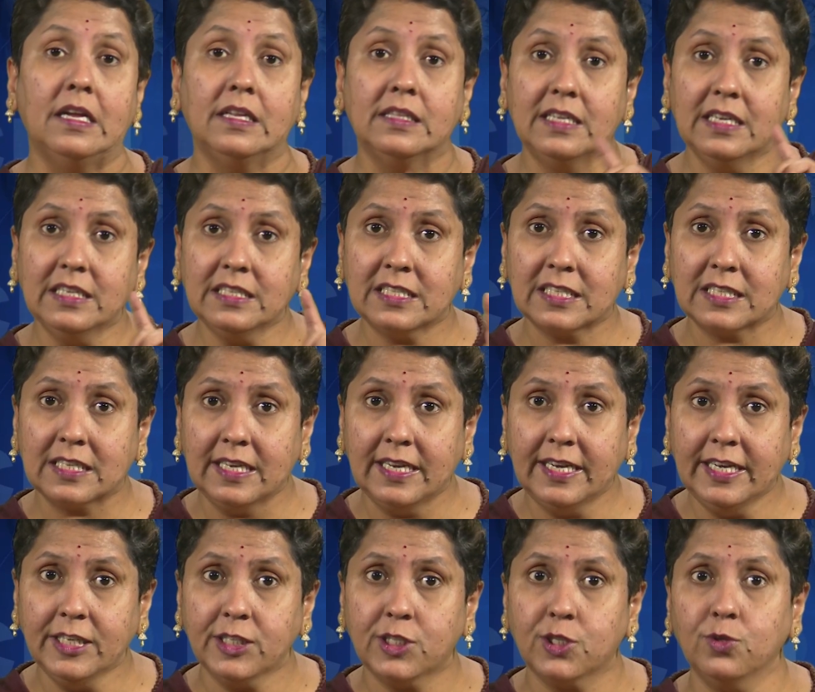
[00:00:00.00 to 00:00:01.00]
This
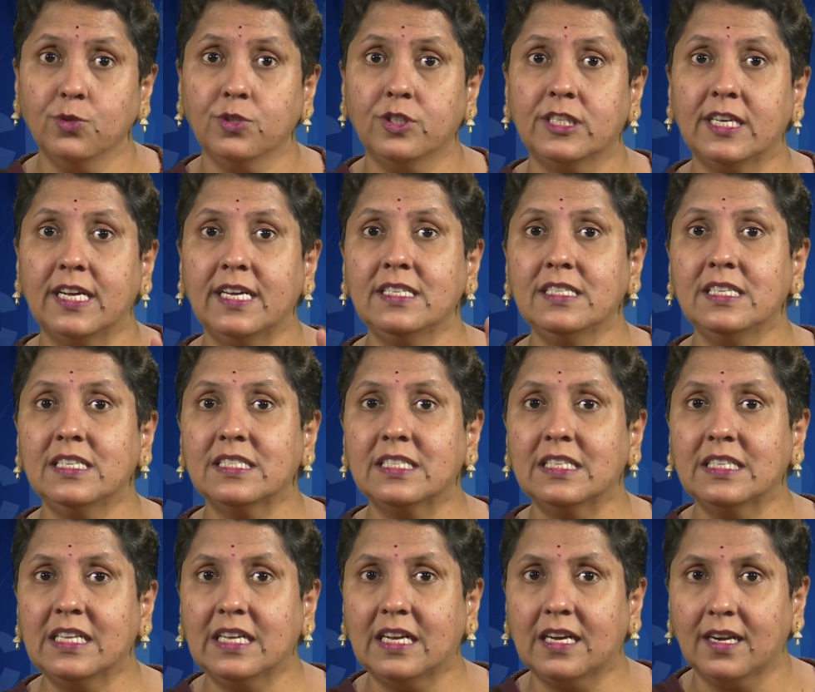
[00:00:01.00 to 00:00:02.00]
leads to changes
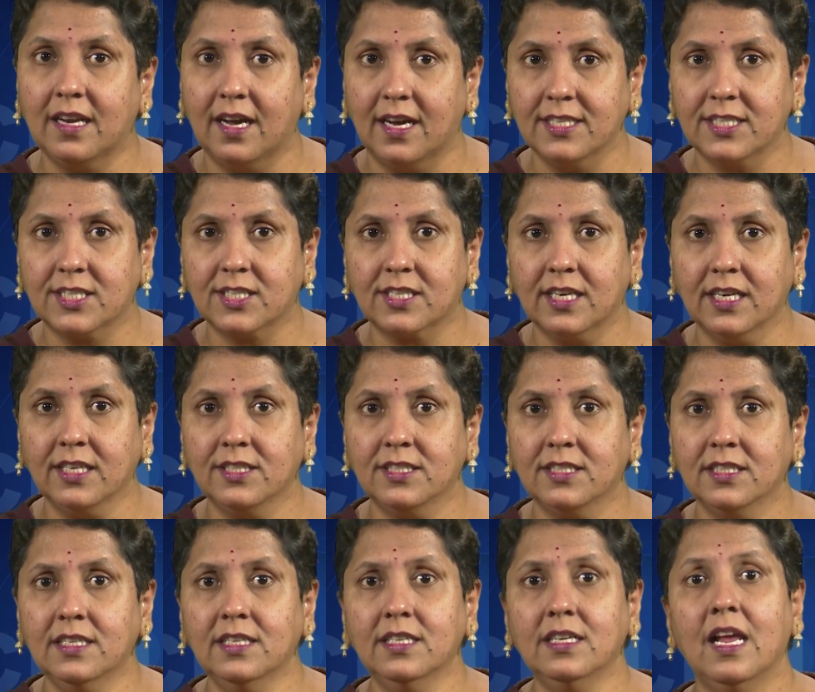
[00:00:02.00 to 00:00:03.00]
in the class
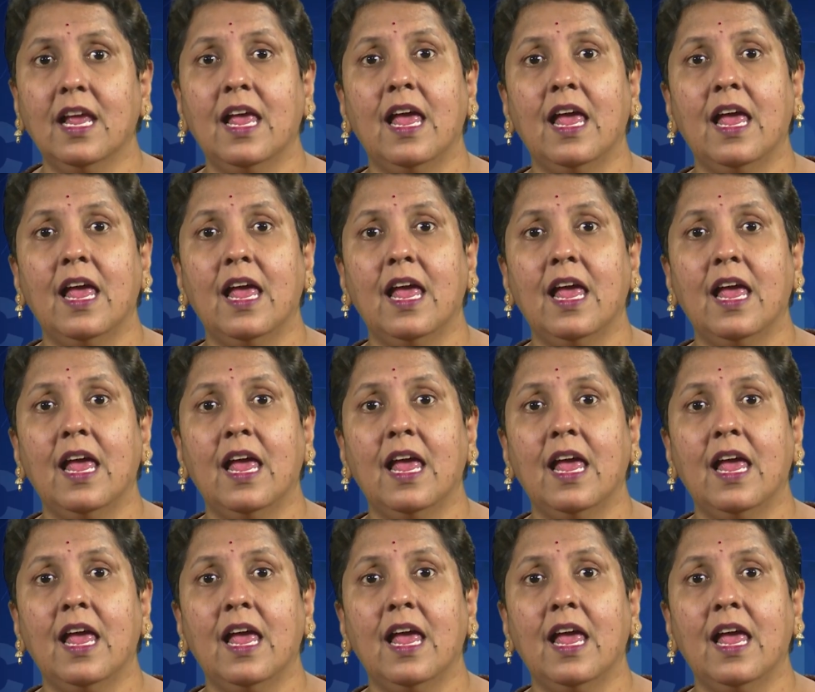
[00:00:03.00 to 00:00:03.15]
structure